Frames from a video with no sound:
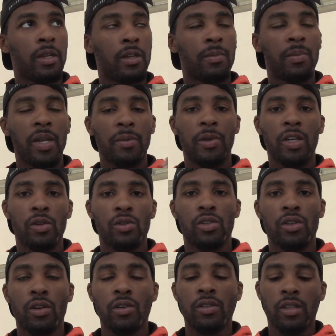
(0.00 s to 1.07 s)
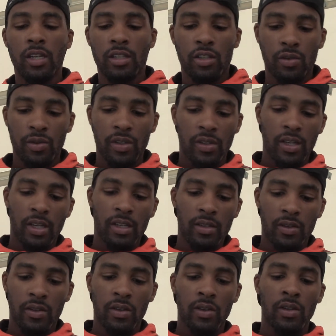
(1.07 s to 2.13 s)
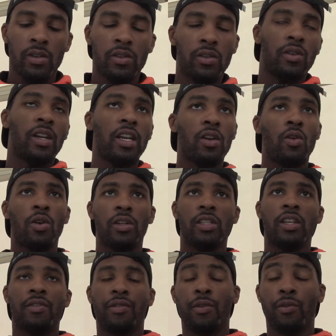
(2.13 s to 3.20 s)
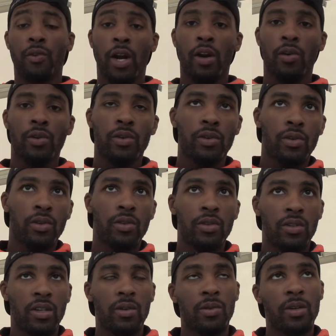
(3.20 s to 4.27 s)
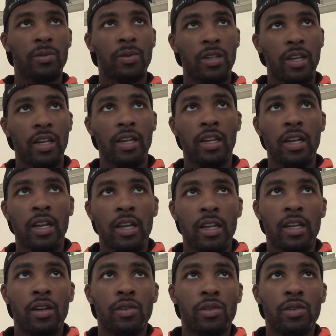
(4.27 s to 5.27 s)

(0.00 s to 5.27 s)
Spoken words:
maybe those certain luxury things, so they go a different route. You see what I'm saying? They'll